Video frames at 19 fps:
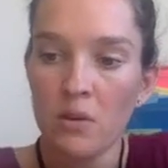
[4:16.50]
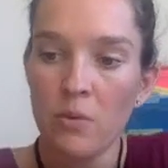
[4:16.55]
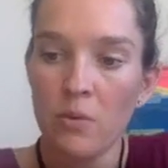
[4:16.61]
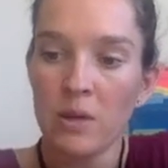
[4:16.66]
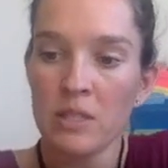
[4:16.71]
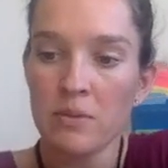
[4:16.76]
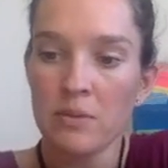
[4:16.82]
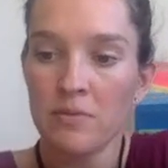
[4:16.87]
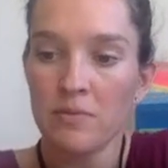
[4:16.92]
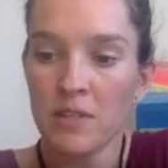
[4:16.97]

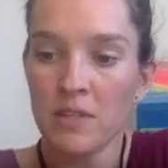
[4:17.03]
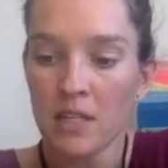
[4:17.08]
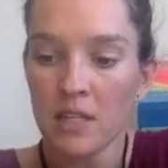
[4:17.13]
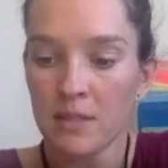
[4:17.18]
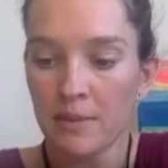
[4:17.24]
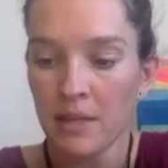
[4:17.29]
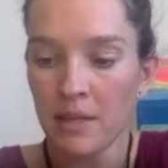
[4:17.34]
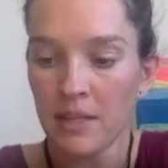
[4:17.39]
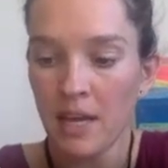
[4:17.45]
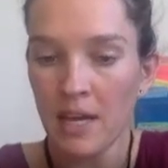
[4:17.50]
once we've talked
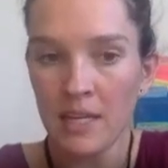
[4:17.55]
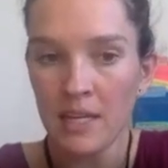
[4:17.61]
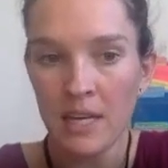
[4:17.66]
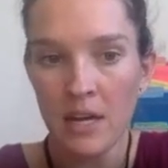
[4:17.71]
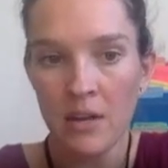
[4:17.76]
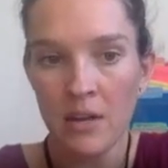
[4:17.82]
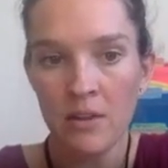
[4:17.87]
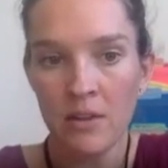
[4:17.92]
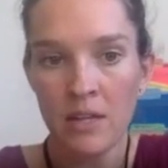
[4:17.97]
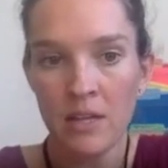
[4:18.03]
about that,
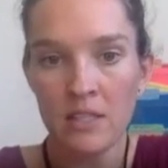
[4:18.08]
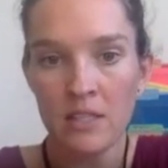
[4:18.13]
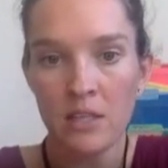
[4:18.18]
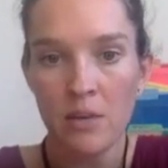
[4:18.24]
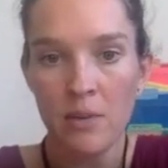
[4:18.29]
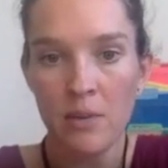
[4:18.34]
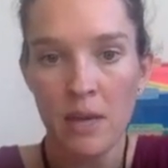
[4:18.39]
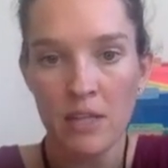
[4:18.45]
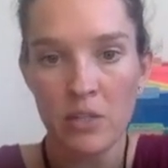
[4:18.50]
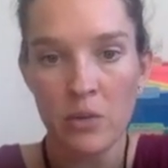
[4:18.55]
now let's go
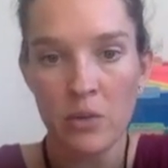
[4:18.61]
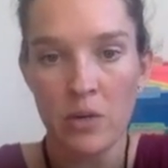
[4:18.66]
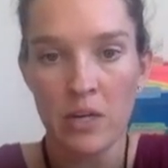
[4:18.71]
back to our